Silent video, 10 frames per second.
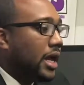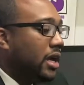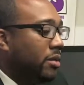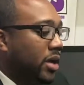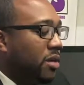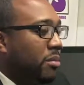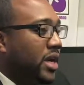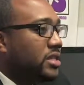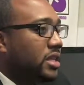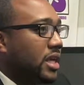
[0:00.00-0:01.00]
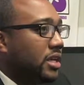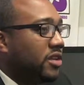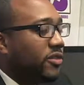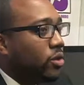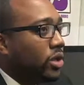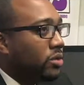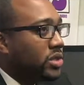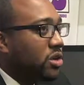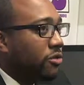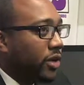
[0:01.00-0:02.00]
it makes it that difficult. Yeah. And it was
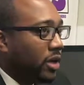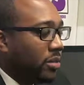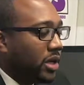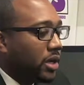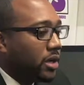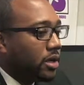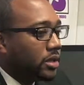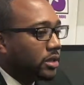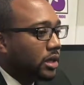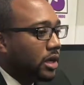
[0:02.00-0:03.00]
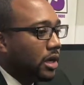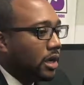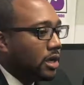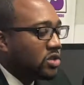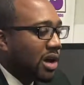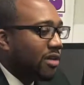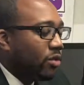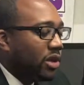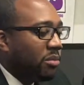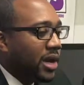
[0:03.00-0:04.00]
so funny because, so I have
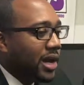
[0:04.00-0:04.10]
really bad